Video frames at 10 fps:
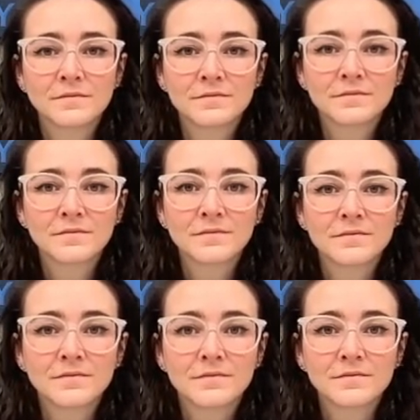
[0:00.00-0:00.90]

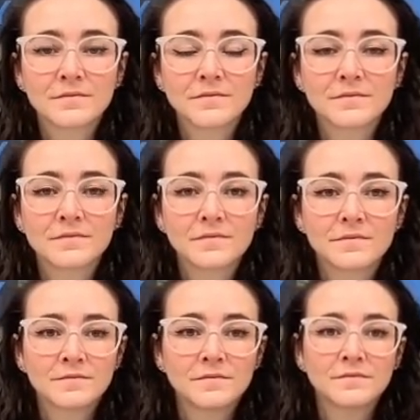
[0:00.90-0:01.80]

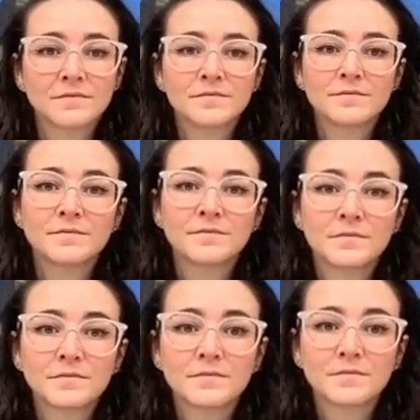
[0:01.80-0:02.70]

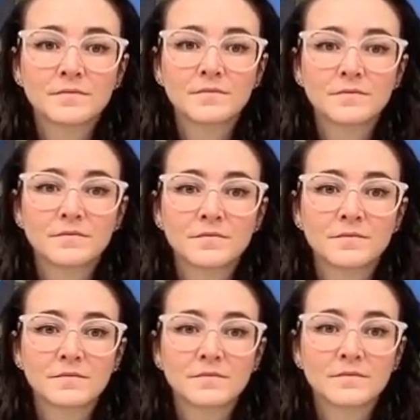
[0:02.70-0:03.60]

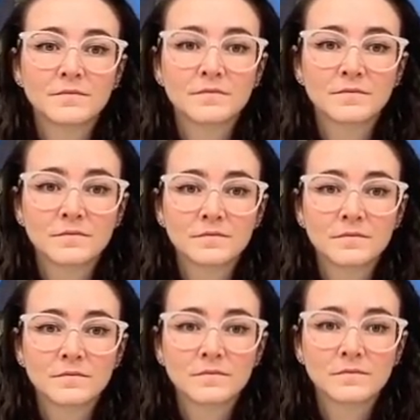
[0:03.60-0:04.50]

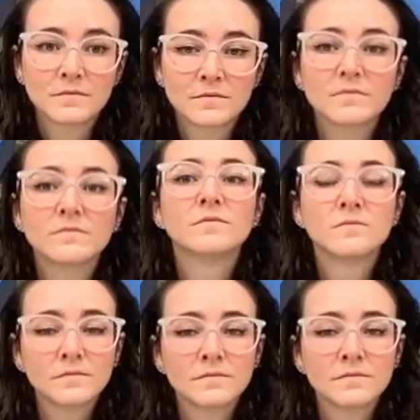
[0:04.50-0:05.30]
The person shown says nothing.